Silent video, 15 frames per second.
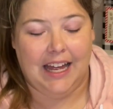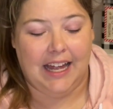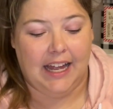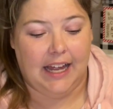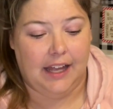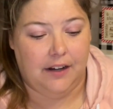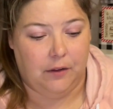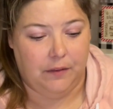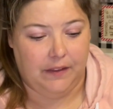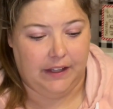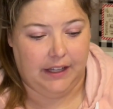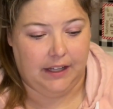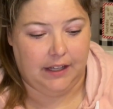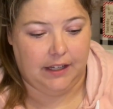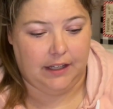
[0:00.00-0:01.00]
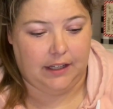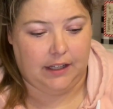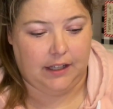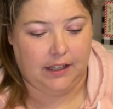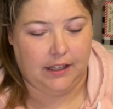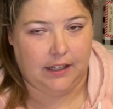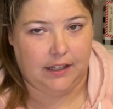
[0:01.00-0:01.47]
I don't think,
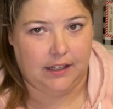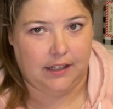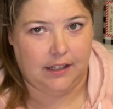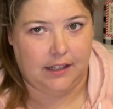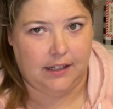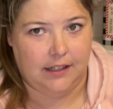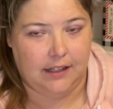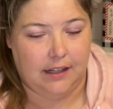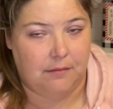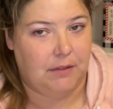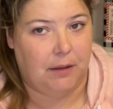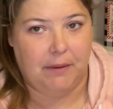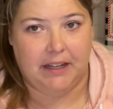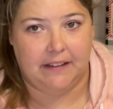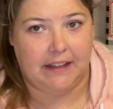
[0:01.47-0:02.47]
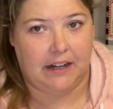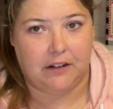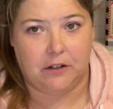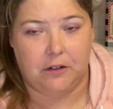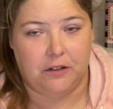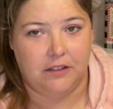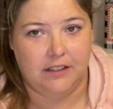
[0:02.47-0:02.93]
I'm not making that a
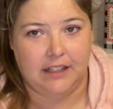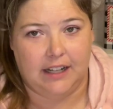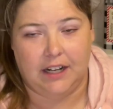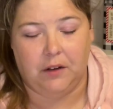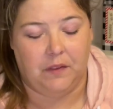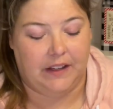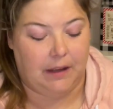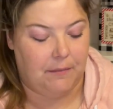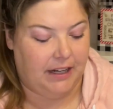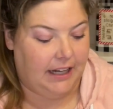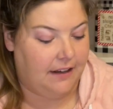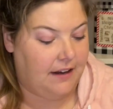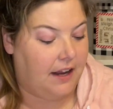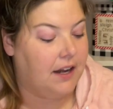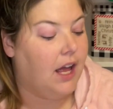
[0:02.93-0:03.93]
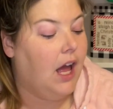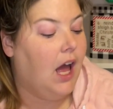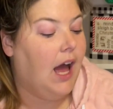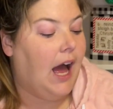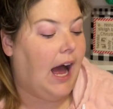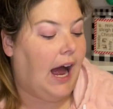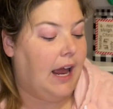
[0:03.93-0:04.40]
goal. I don't think I'm gonna get it done.
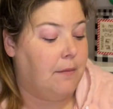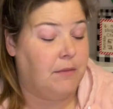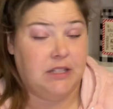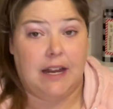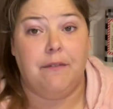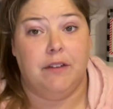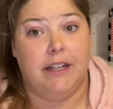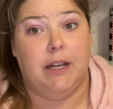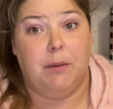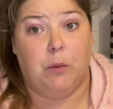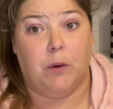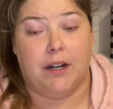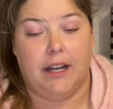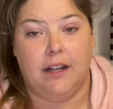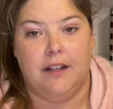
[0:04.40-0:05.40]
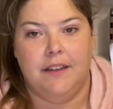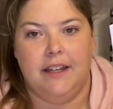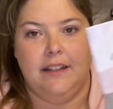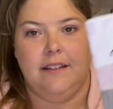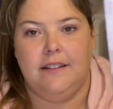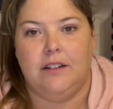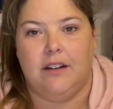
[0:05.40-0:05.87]
I am definitely gonna be working on
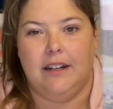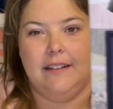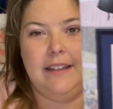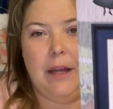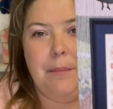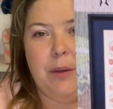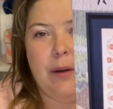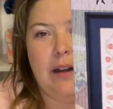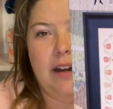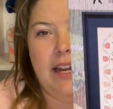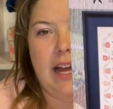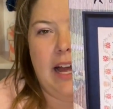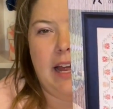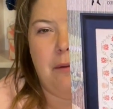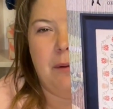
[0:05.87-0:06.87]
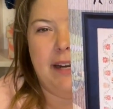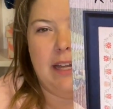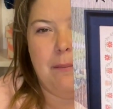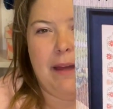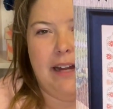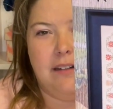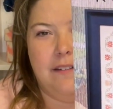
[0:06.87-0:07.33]
this during Samplery. I wanna get
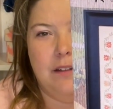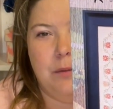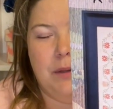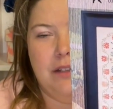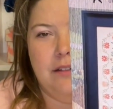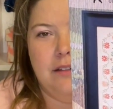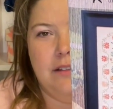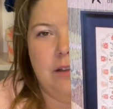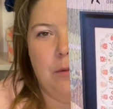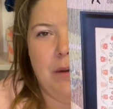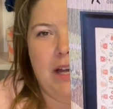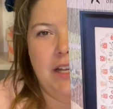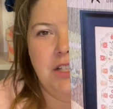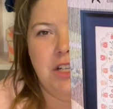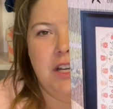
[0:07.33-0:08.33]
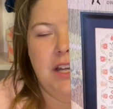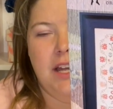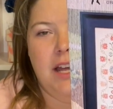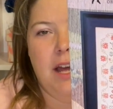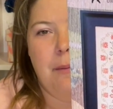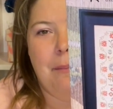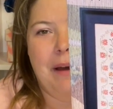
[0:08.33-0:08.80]
back to this one so much,
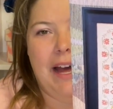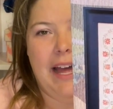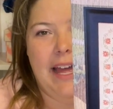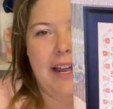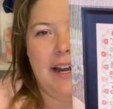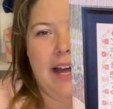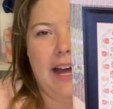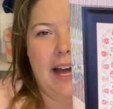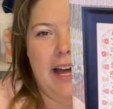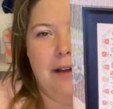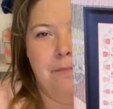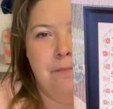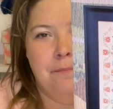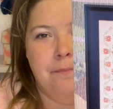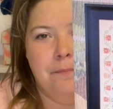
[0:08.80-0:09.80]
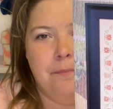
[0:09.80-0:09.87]
but um,